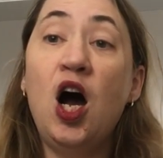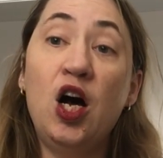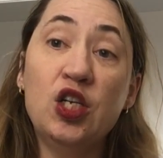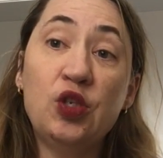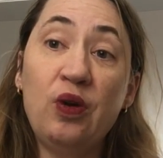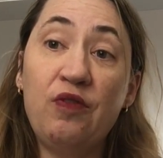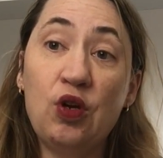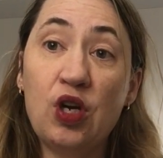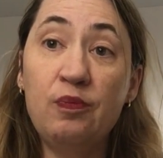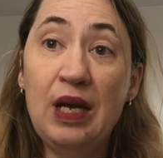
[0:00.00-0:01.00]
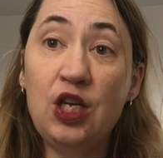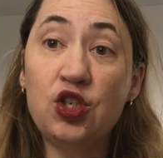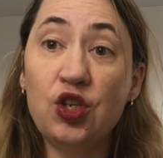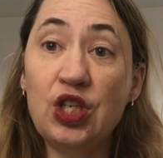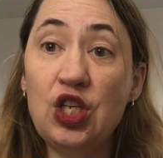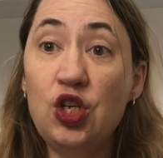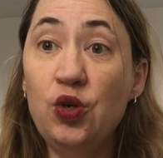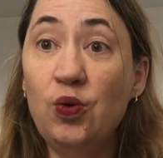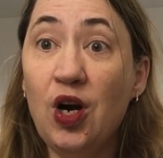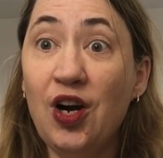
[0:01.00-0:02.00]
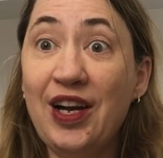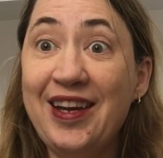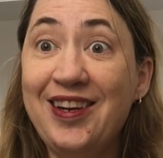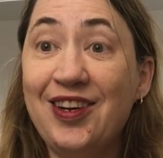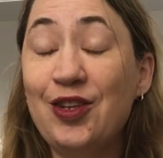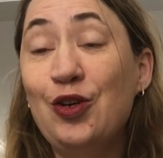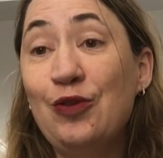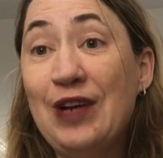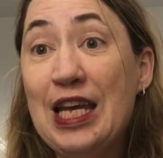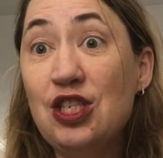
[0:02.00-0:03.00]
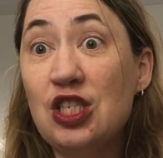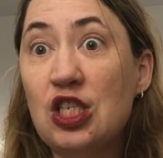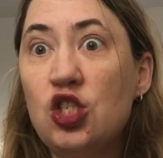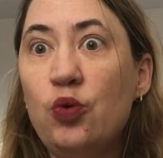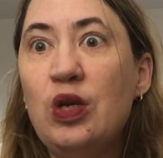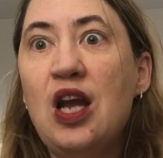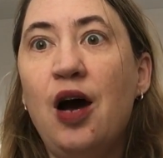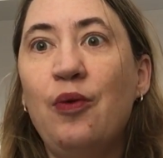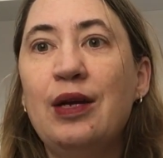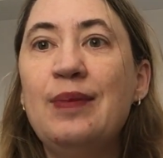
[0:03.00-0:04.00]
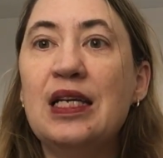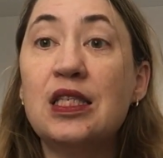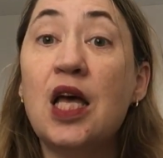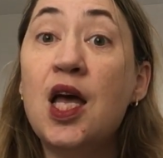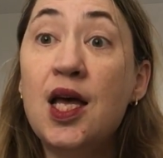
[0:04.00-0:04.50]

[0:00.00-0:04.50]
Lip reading: Also, if you could make sure that you are getting all the notifications, because you would not want to miss